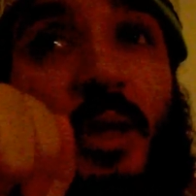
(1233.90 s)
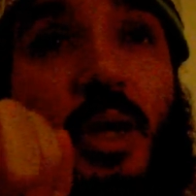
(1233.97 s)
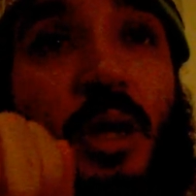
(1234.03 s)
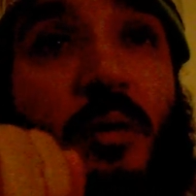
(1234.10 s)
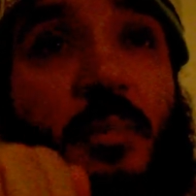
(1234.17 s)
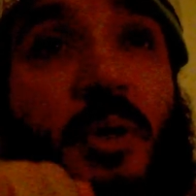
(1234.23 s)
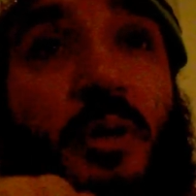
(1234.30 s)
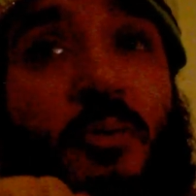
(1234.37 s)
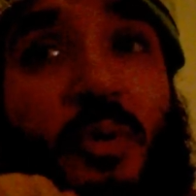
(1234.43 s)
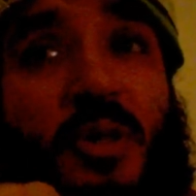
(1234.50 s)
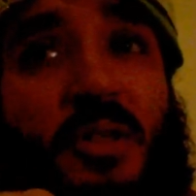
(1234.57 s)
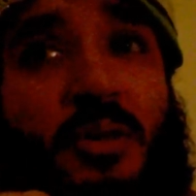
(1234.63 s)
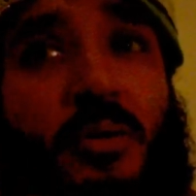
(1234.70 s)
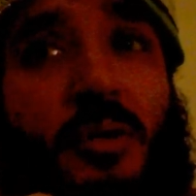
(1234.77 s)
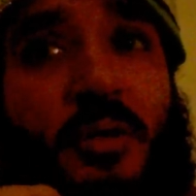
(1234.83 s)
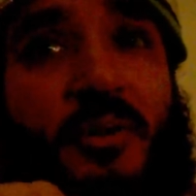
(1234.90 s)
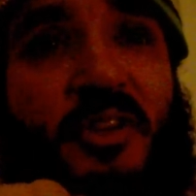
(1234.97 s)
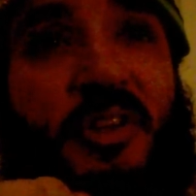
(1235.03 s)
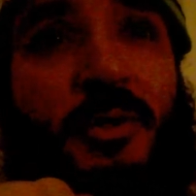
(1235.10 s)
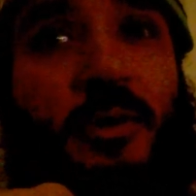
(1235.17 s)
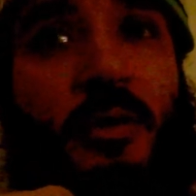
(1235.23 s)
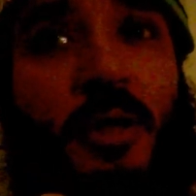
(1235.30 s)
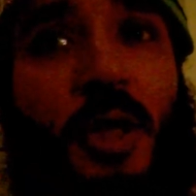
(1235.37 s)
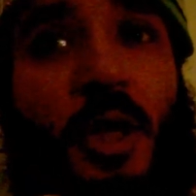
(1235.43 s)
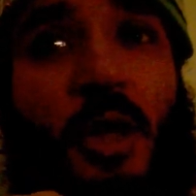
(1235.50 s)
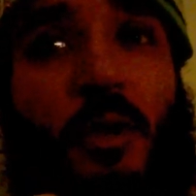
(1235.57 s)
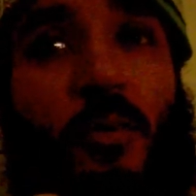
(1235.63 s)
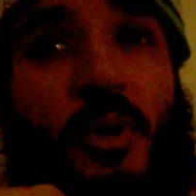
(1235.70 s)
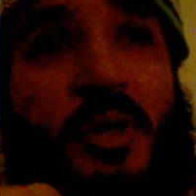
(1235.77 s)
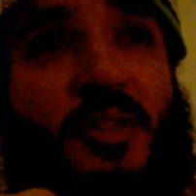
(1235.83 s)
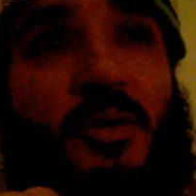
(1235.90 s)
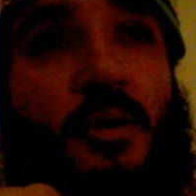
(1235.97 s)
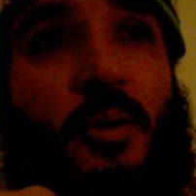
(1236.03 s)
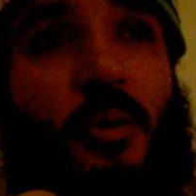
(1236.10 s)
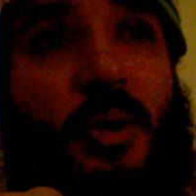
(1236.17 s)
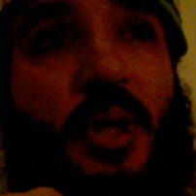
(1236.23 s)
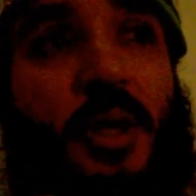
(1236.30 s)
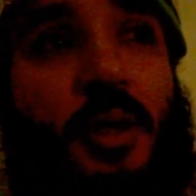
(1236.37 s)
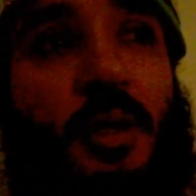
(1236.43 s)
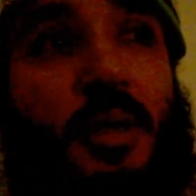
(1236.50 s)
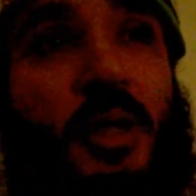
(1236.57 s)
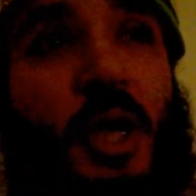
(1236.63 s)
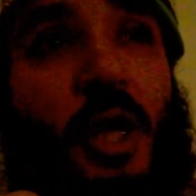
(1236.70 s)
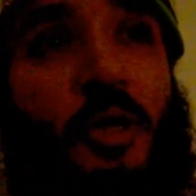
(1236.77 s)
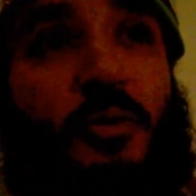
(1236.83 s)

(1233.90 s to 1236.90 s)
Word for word: like, hey man, where's your antenna? Where is it located?